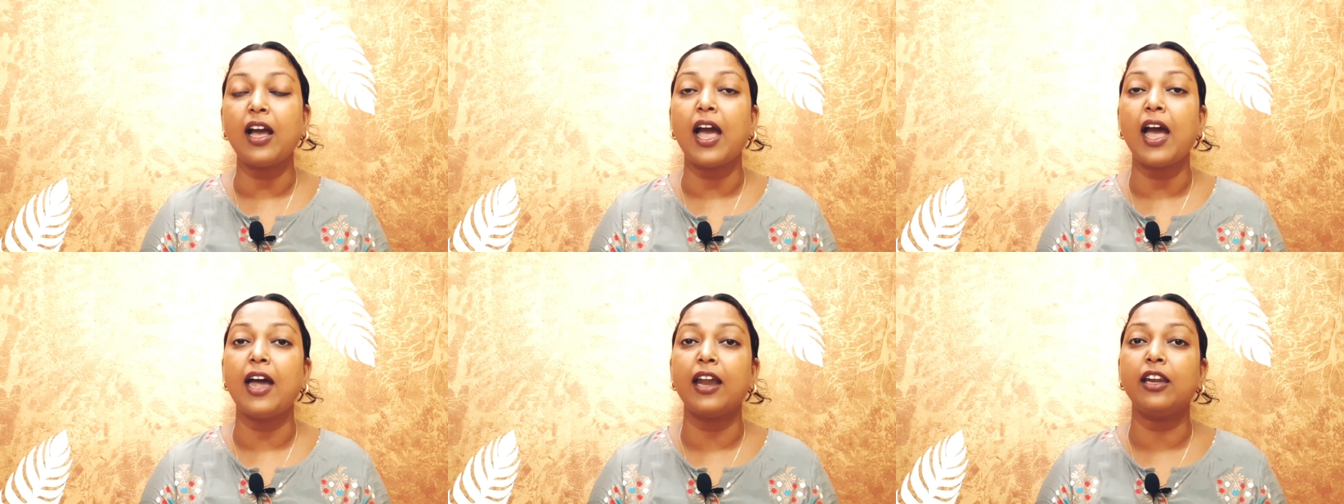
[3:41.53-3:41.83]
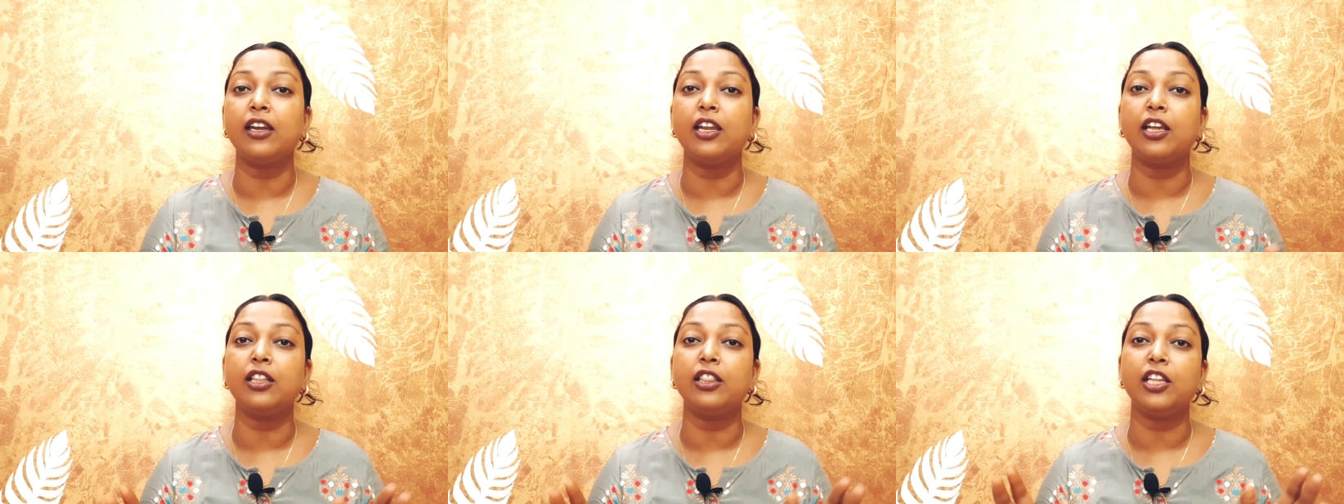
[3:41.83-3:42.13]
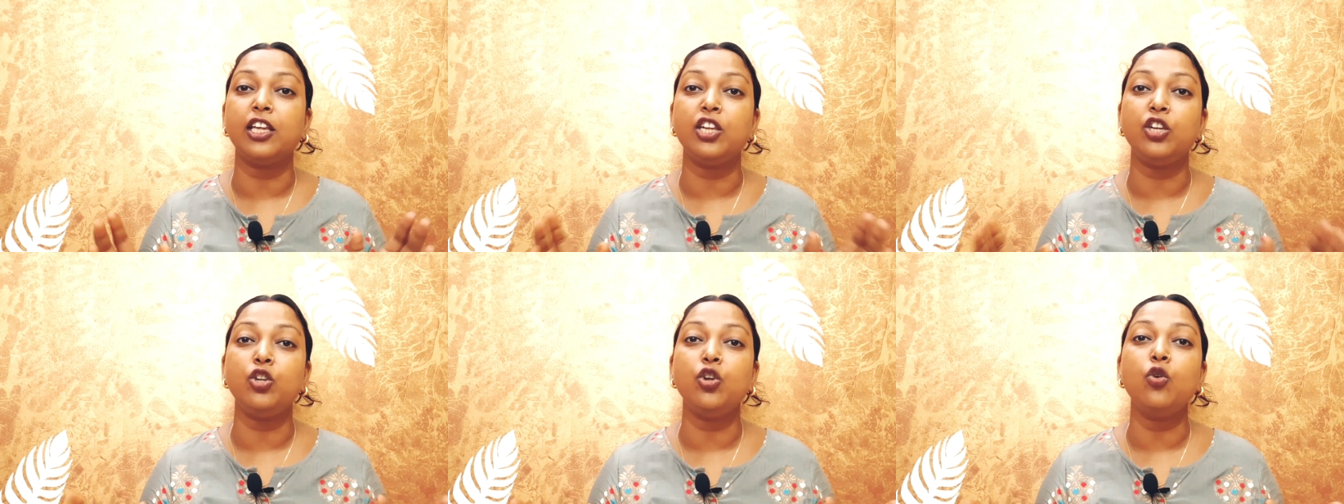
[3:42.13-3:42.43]
and
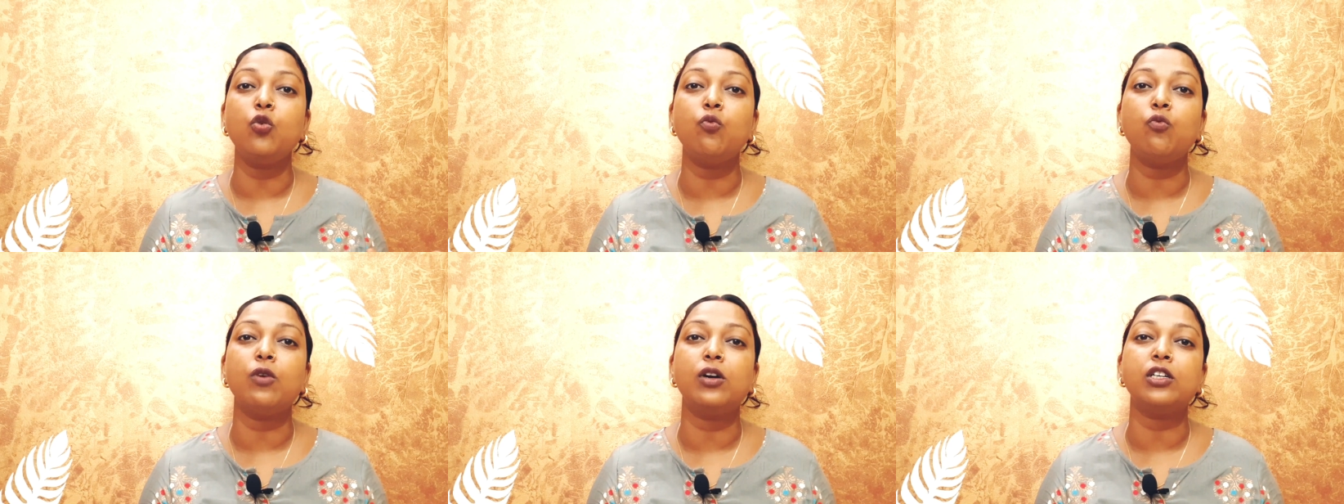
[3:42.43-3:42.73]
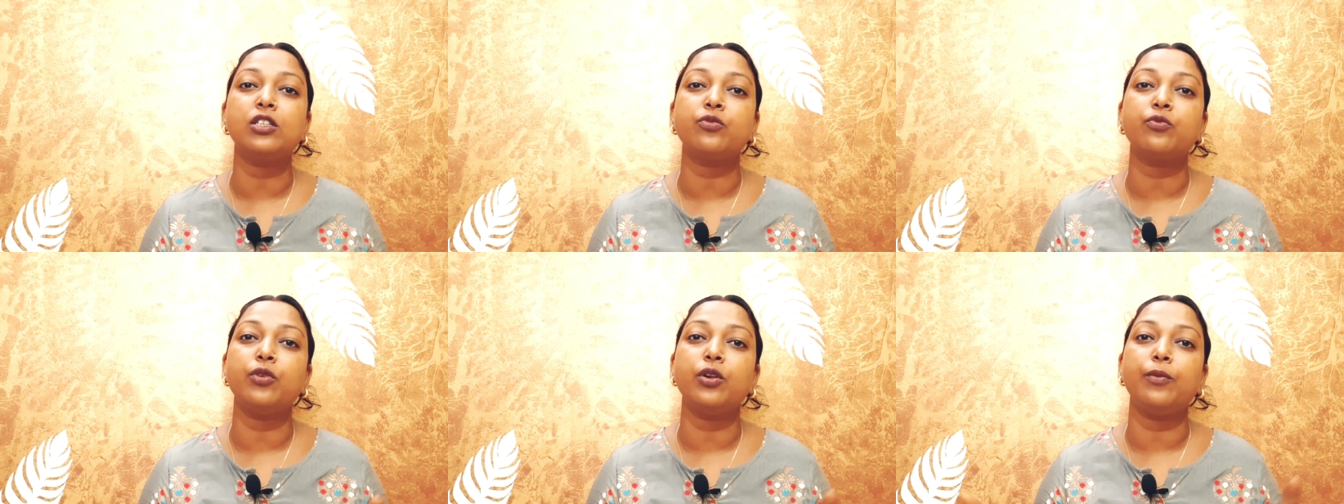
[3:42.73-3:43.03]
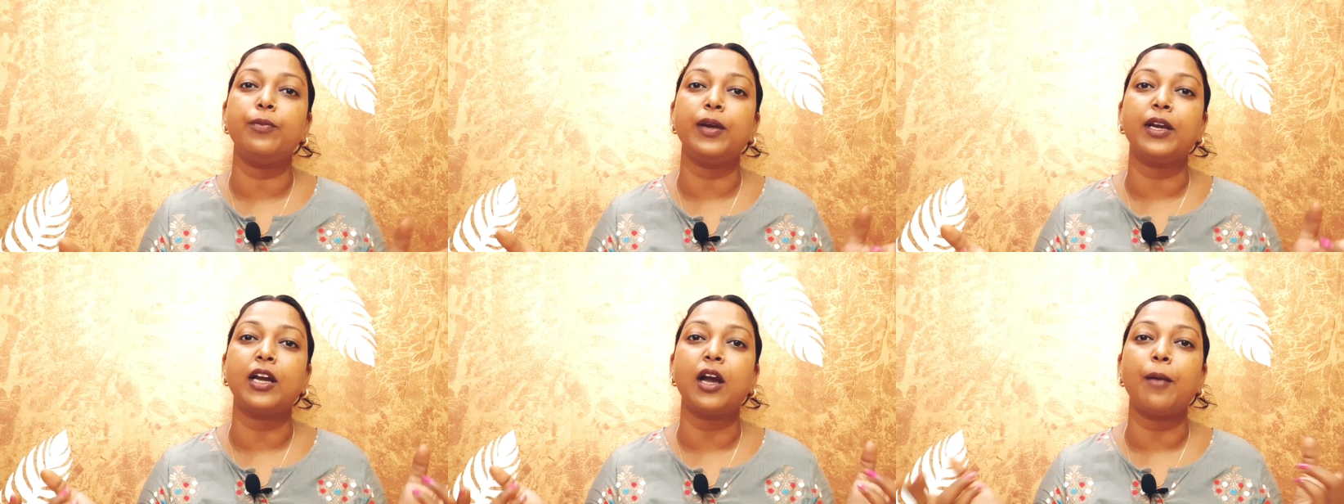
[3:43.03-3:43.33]
the new words
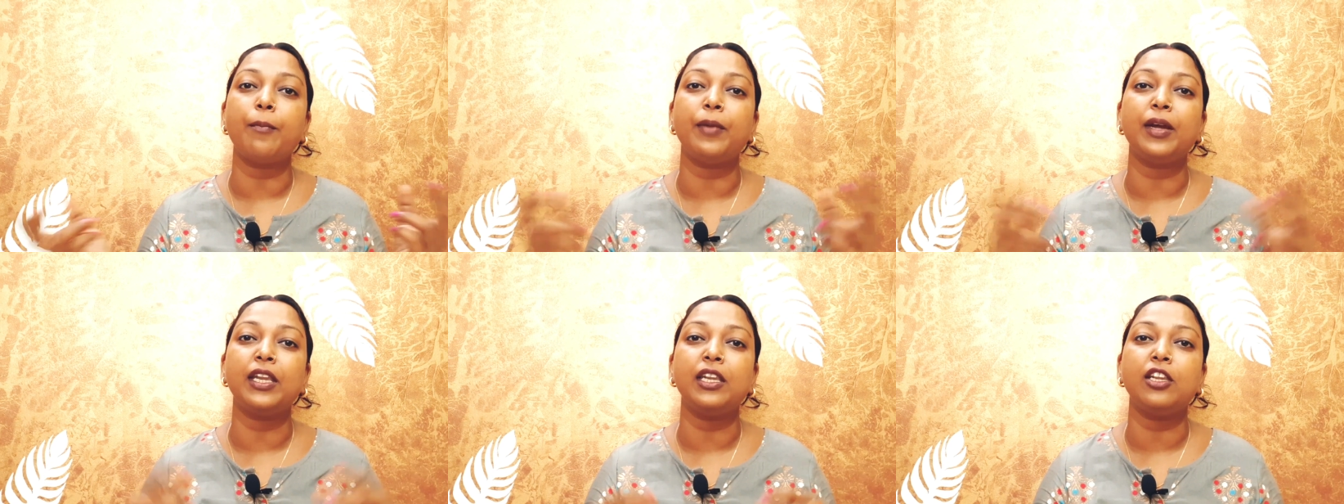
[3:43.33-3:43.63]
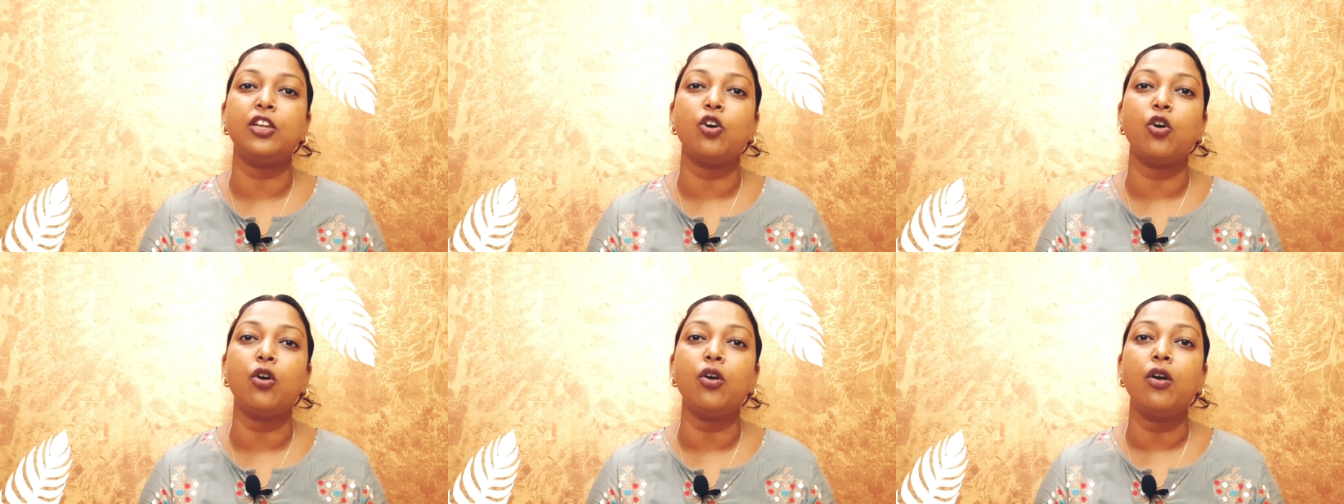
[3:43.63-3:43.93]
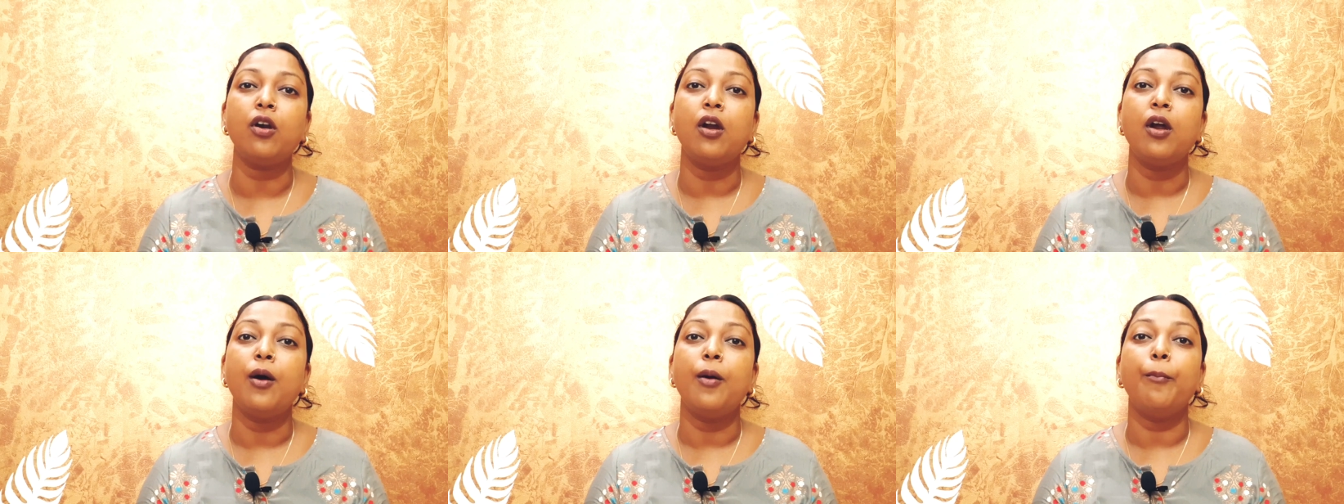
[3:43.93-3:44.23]
will become in
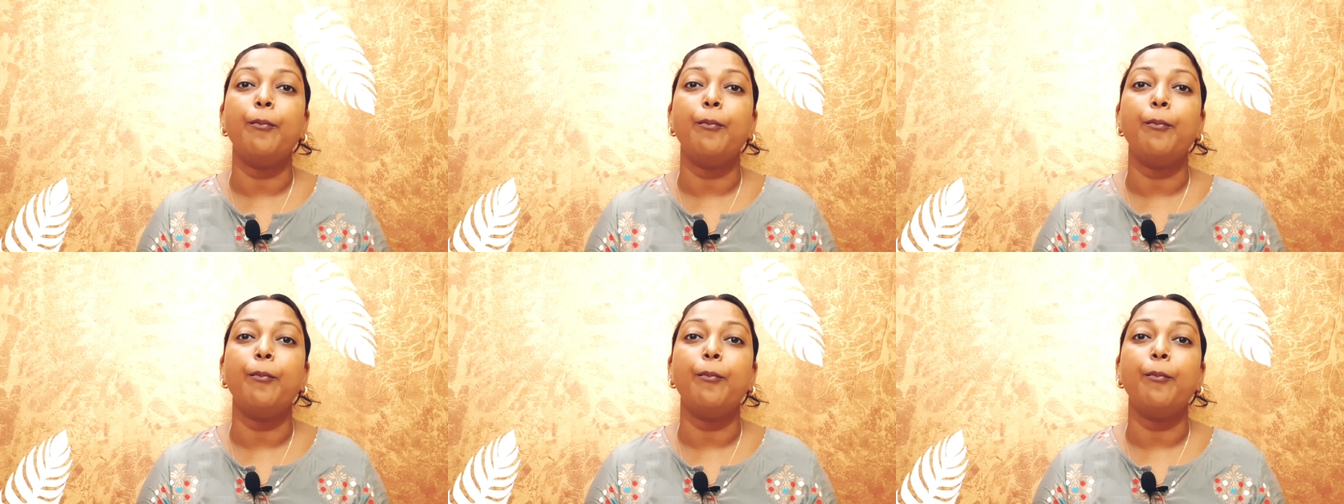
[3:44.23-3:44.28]
your